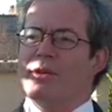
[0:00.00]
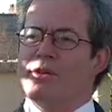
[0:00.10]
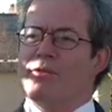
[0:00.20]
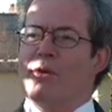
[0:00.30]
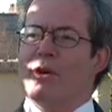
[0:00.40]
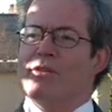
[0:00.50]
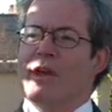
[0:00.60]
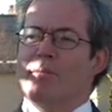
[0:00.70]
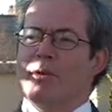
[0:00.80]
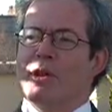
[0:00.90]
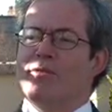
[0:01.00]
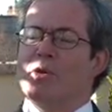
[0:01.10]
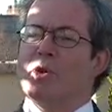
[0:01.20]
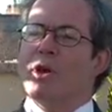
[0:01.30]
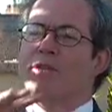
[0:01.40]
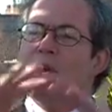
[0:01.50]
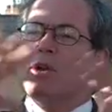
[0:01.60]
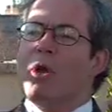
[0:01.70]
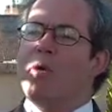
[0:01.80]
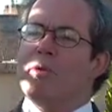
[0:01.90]
So, for example, if you look at the
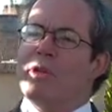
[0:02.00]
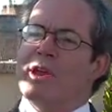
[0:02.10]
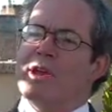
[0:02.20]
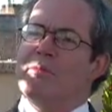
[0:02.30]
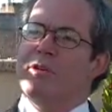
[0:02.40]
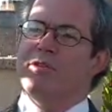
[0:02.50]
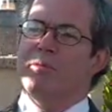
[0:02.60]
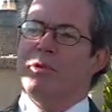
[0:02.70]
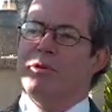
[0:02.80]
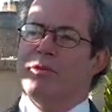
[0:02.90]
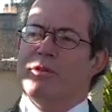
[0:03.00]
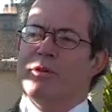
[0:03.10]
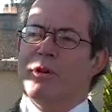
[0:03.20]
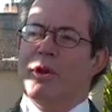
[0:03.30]
global income distribution,